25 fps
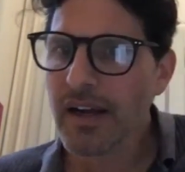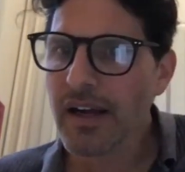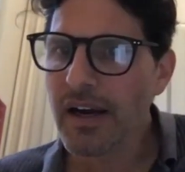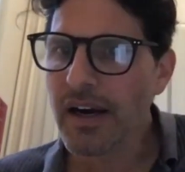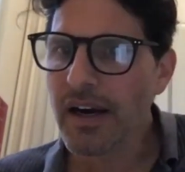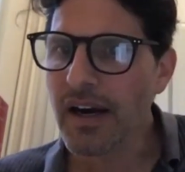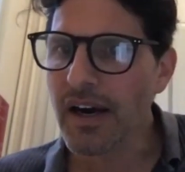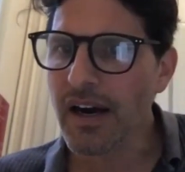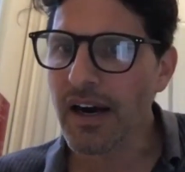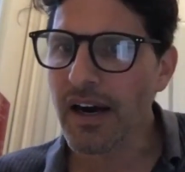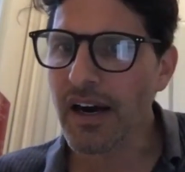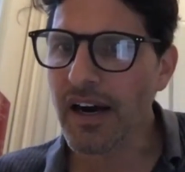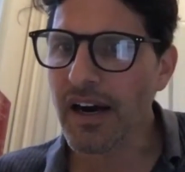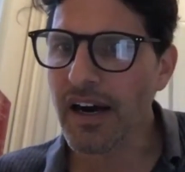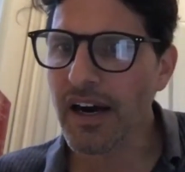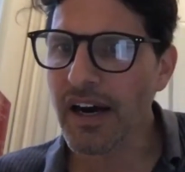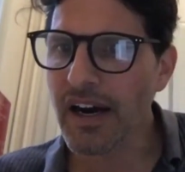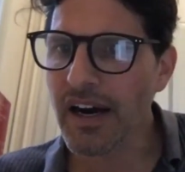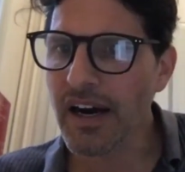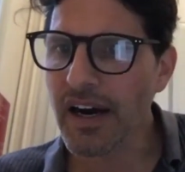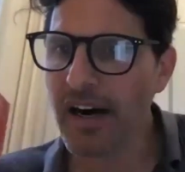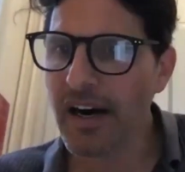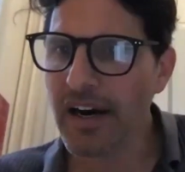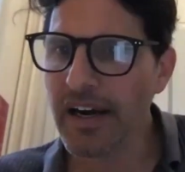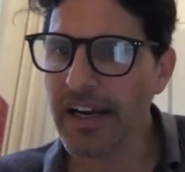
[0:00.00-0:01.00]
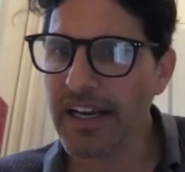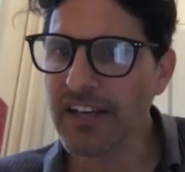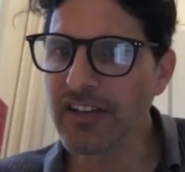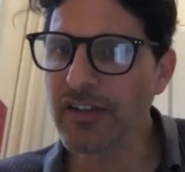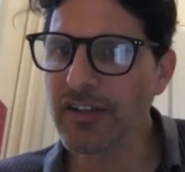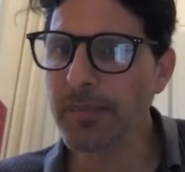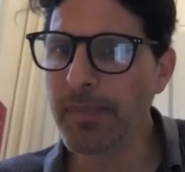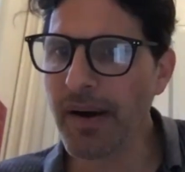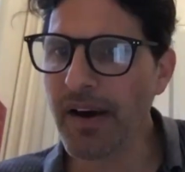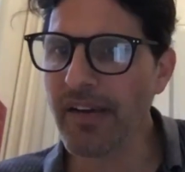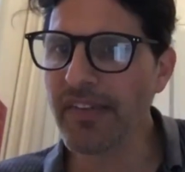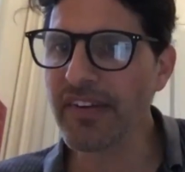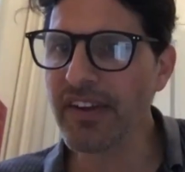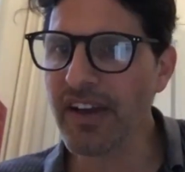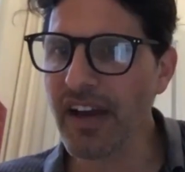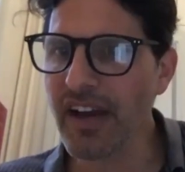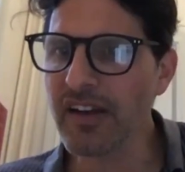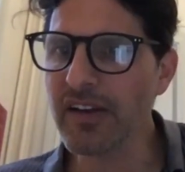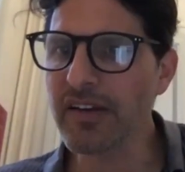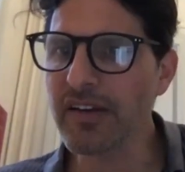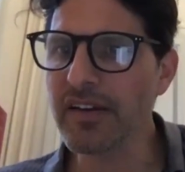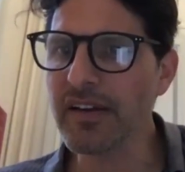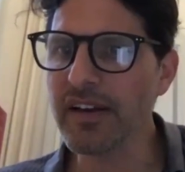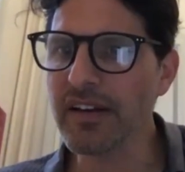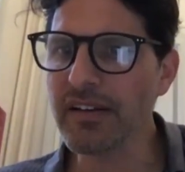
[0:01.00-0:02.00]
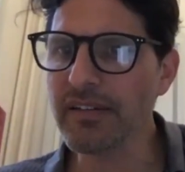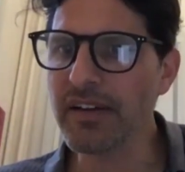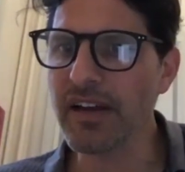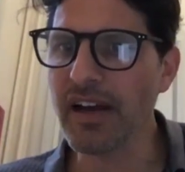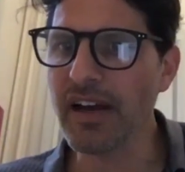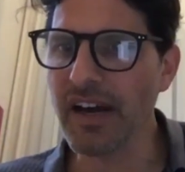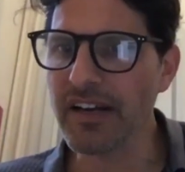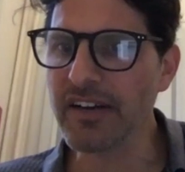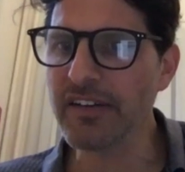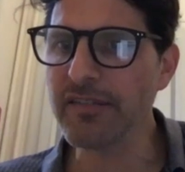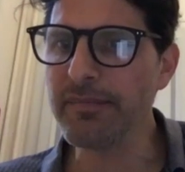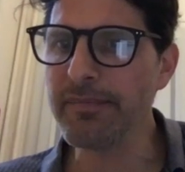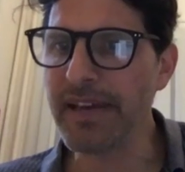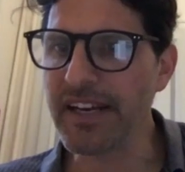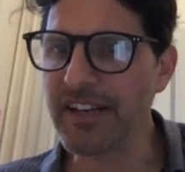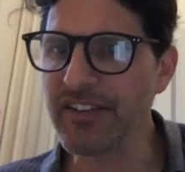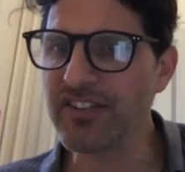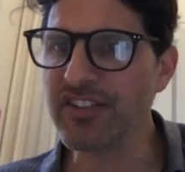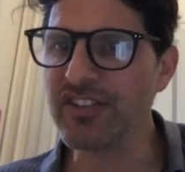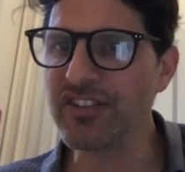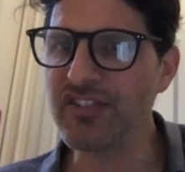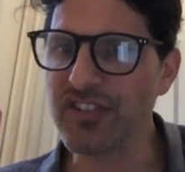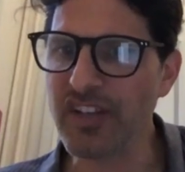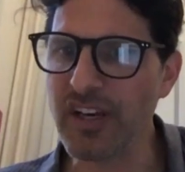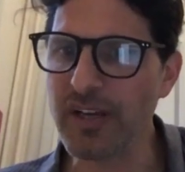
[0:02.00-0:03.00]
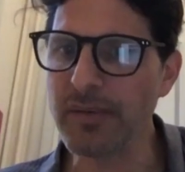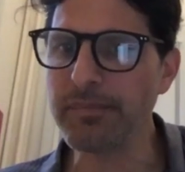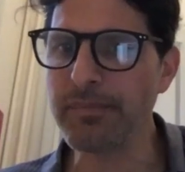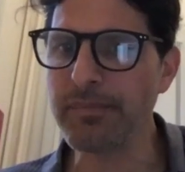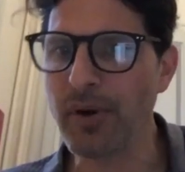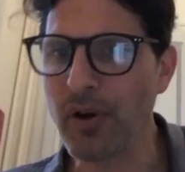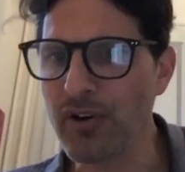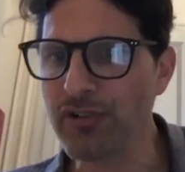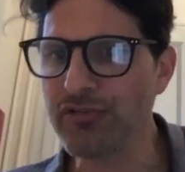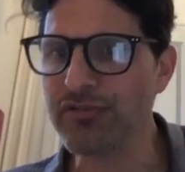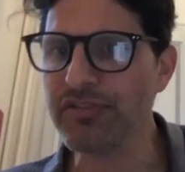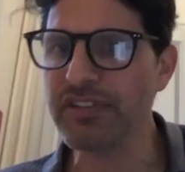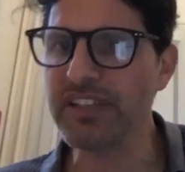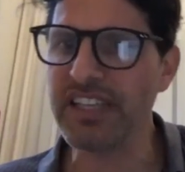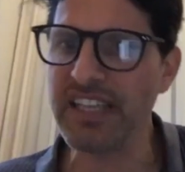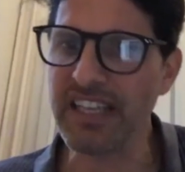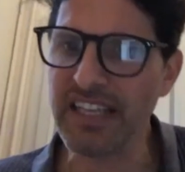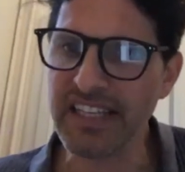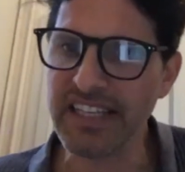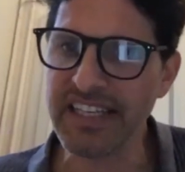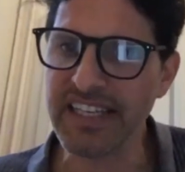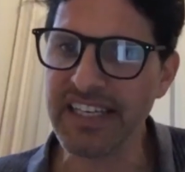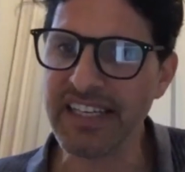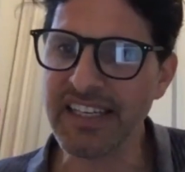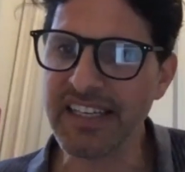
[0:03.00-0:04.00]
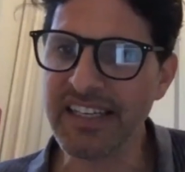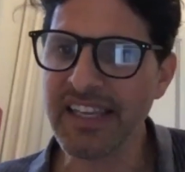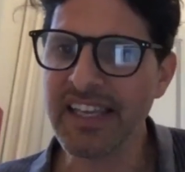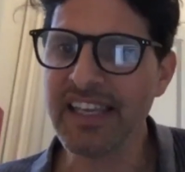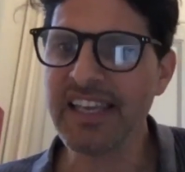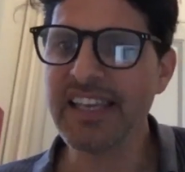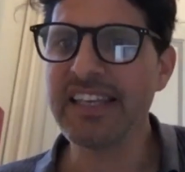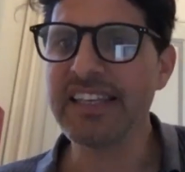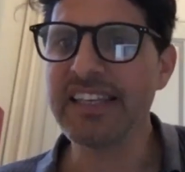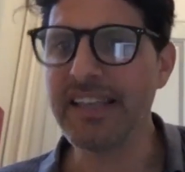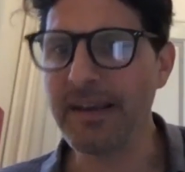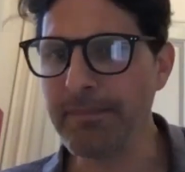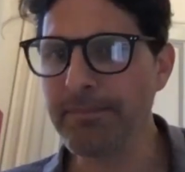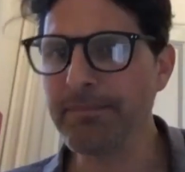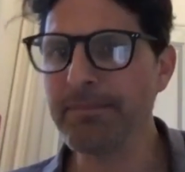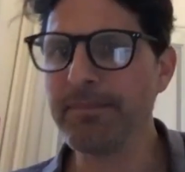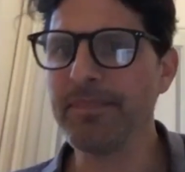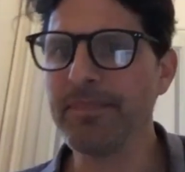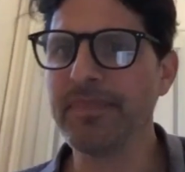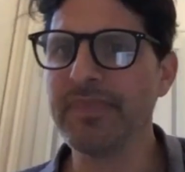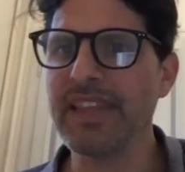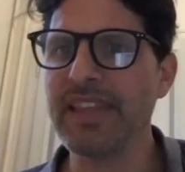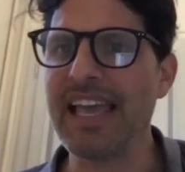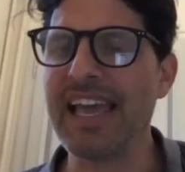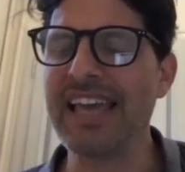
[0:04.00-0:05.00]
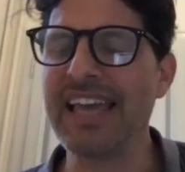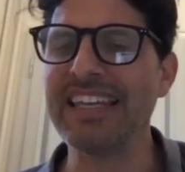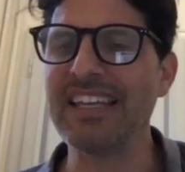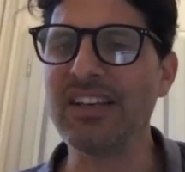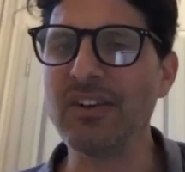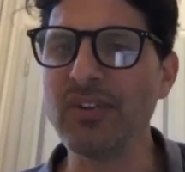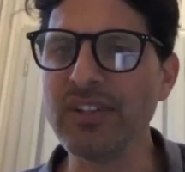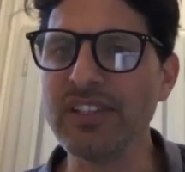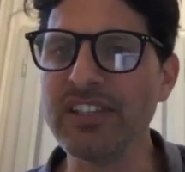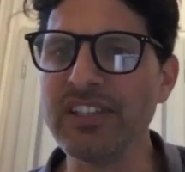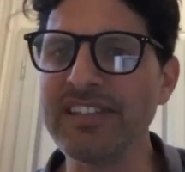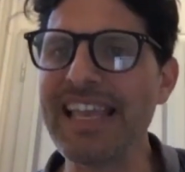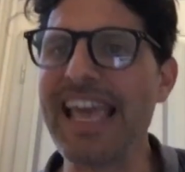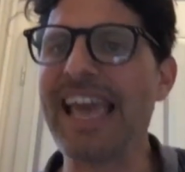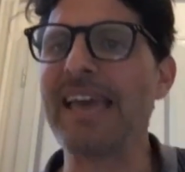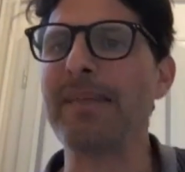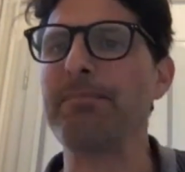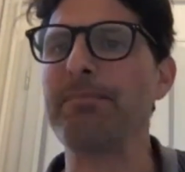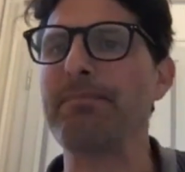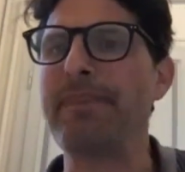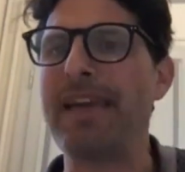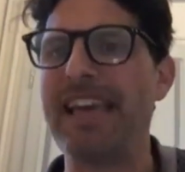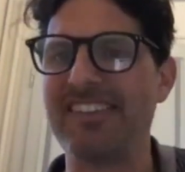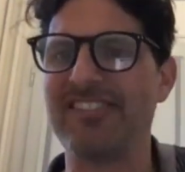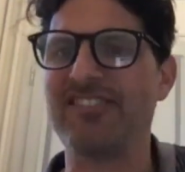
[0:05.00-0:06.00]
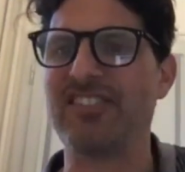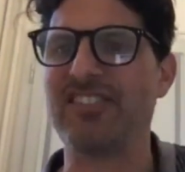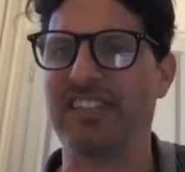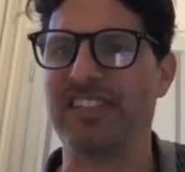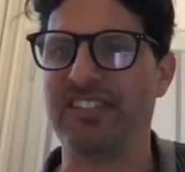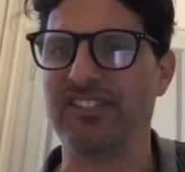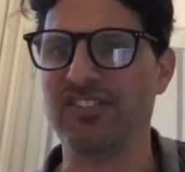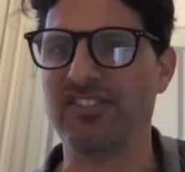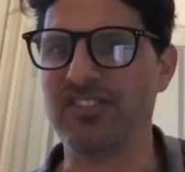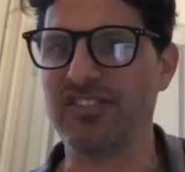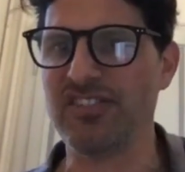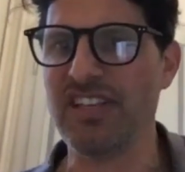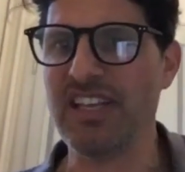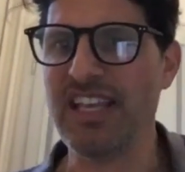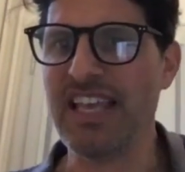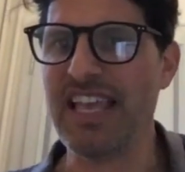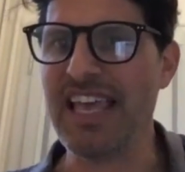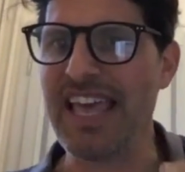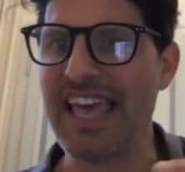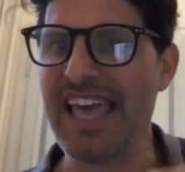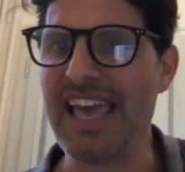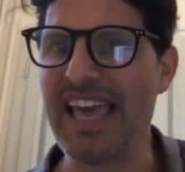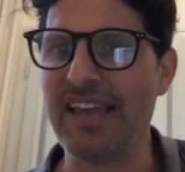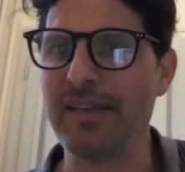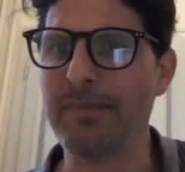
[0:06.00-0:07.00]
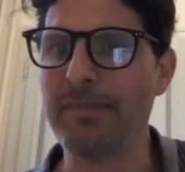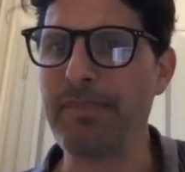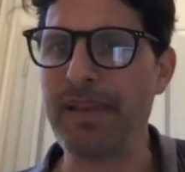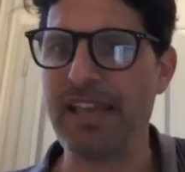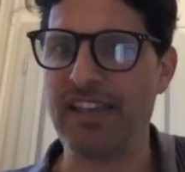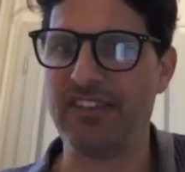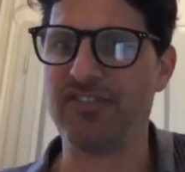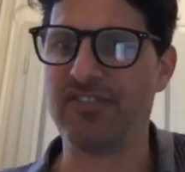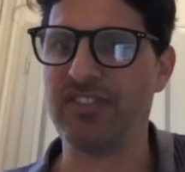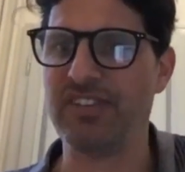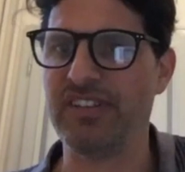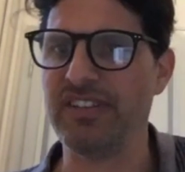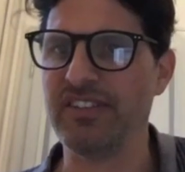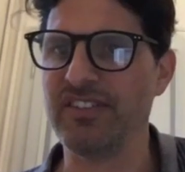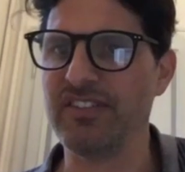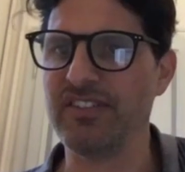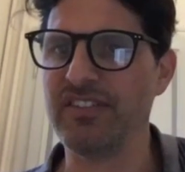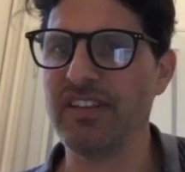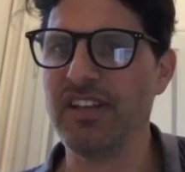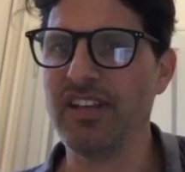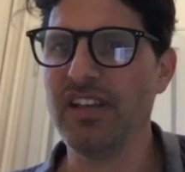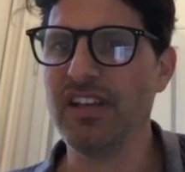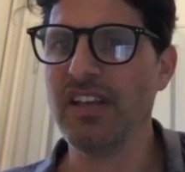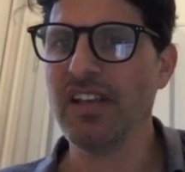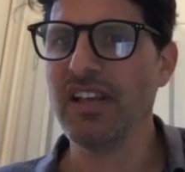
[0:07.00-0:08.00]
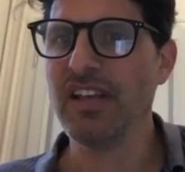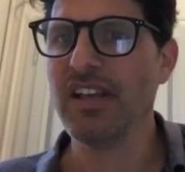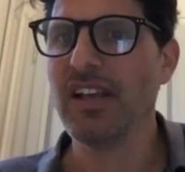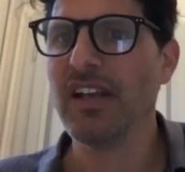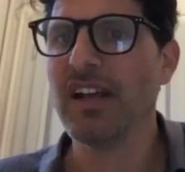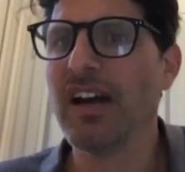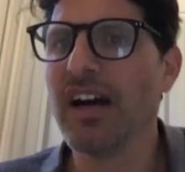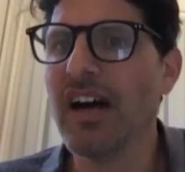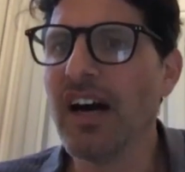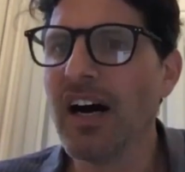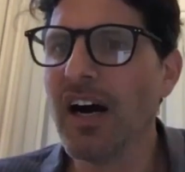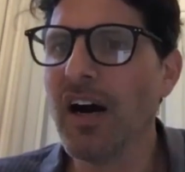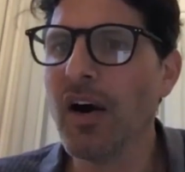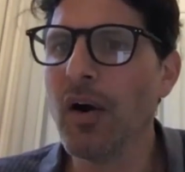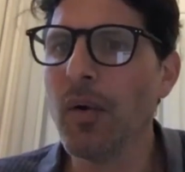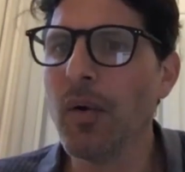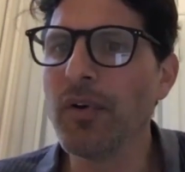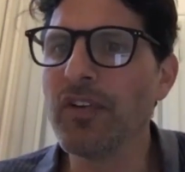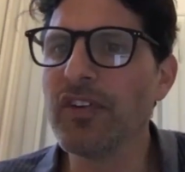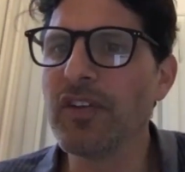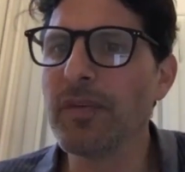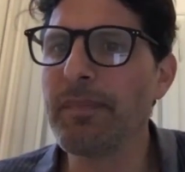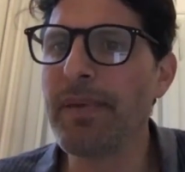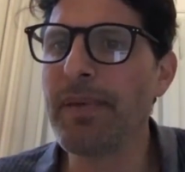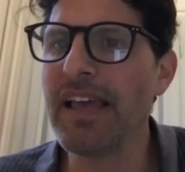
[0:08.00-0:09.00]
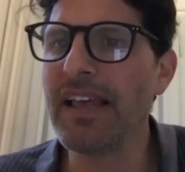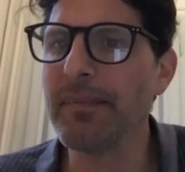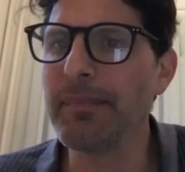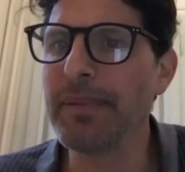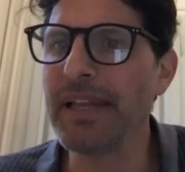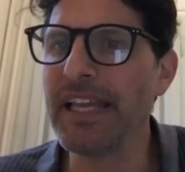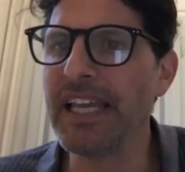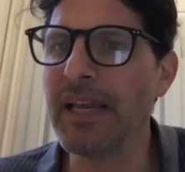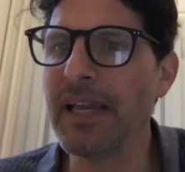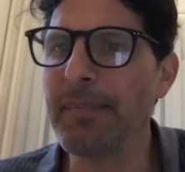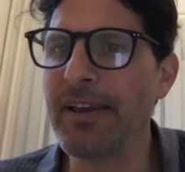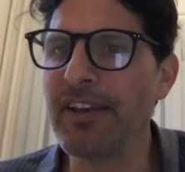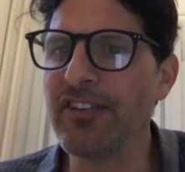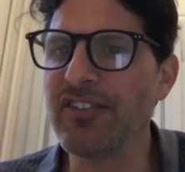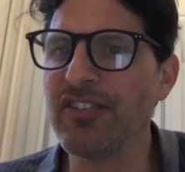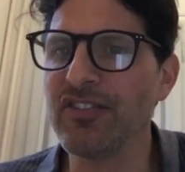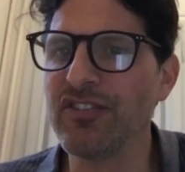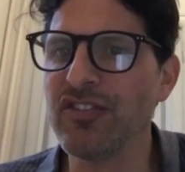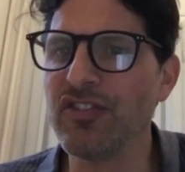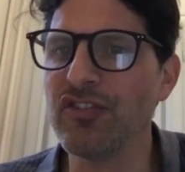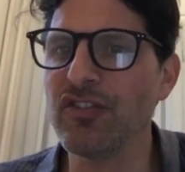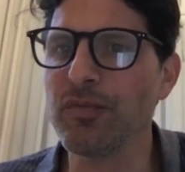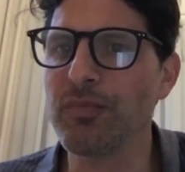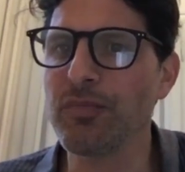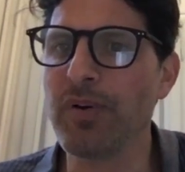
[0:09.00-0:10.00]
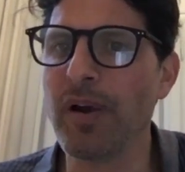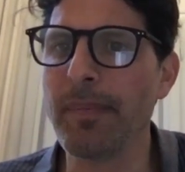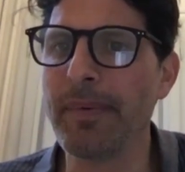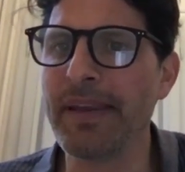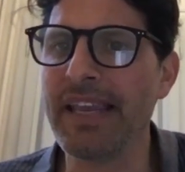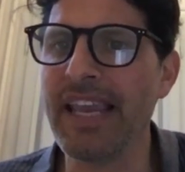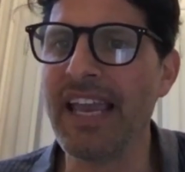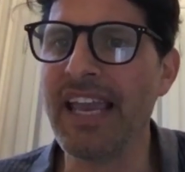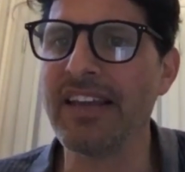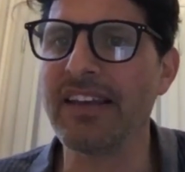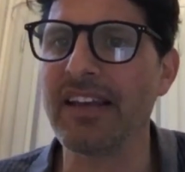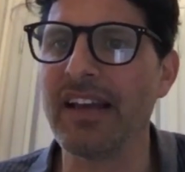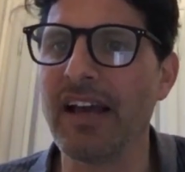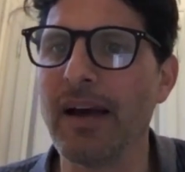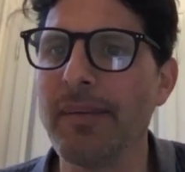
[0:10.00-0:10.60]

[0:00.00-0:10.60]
Uh, is Apollo the god, a uh, god of medicine, sun, poetry, healing? Yep. At illness, at pestilence, at pestilence. Uh, was the pe plague and pestilence used as propaganda?